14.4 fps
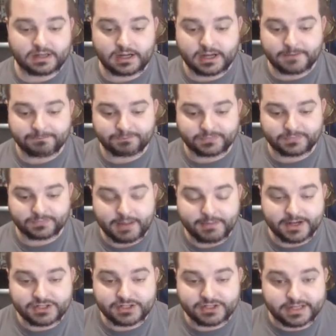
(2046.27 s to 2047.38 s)
I'm
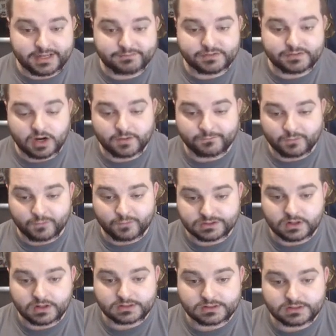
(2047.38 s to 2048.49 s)
actually going to give this card 4
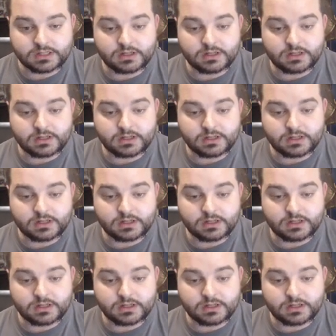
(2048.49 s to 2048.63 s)
stars.